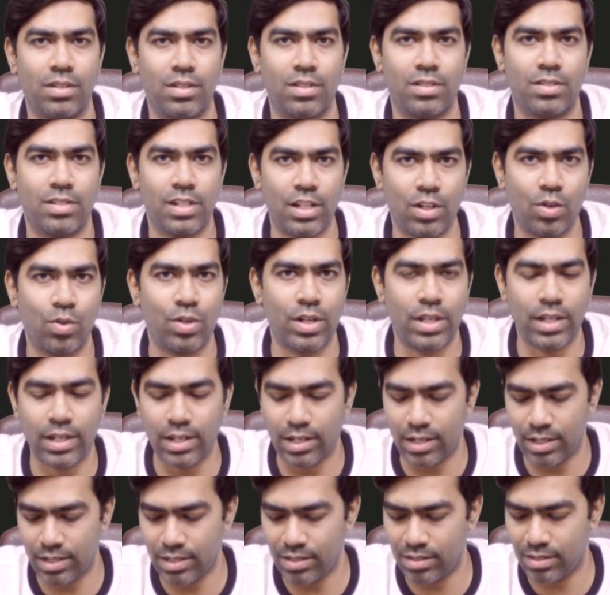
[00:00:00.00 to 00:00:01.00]
stenotic
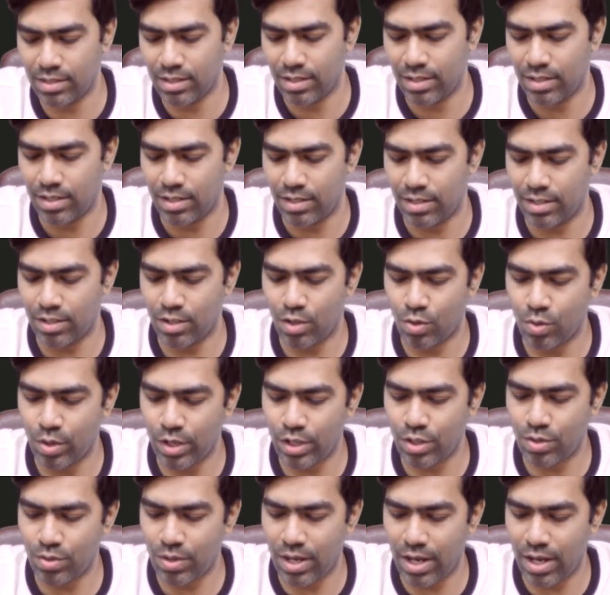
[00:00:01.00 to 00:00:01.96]
kidneys, you're going to